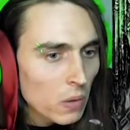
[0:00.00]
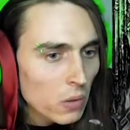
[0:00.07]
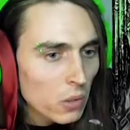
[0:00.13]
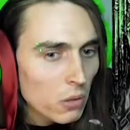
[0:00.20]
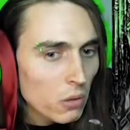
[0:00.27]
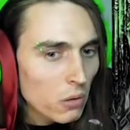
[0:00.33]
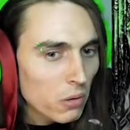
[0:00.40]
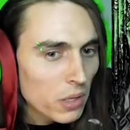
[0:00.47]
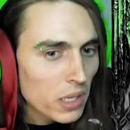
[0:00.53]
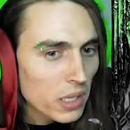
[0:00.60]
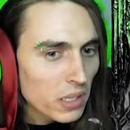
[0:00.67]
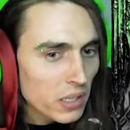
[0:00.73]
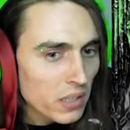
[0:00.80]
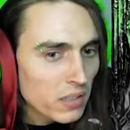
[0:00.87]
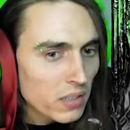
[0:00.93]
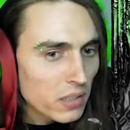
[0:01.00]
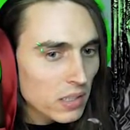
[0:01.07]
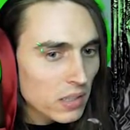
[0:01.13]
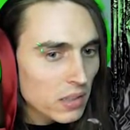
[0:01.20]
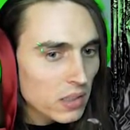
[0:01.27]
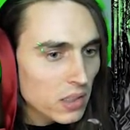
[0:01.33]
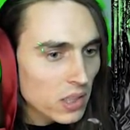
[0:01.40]
You hideous
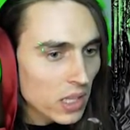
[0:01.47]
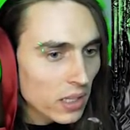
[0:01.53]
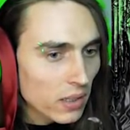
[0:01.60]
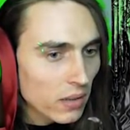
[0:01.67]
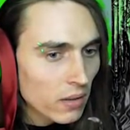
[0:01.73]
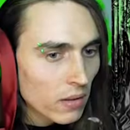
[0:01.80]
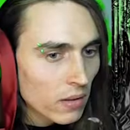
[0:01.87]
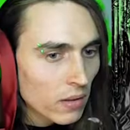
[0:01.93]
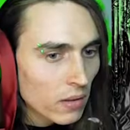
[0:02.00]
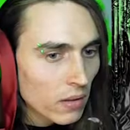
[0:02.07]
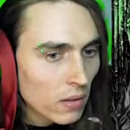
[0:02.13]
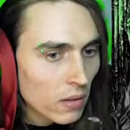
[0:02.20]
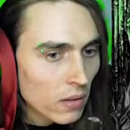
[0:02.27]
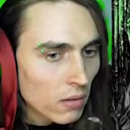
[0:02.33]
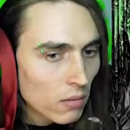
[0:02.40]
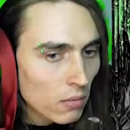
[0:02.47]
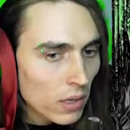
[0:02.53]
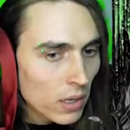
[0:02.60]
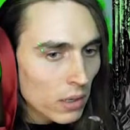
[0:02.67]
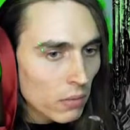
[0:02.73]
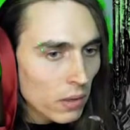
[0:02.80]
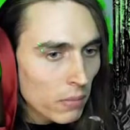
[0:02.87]
thing.
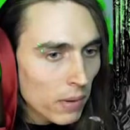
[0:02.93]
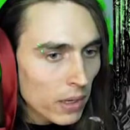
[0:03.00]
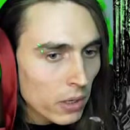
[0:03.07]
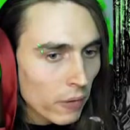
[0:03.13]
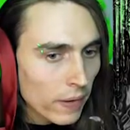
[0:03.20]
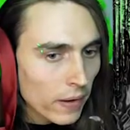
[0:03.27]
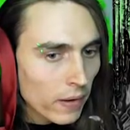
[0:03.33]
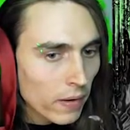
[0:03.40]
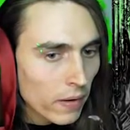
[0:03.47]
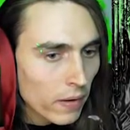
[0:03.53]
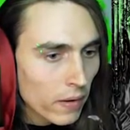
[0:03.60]
Where, where am I going?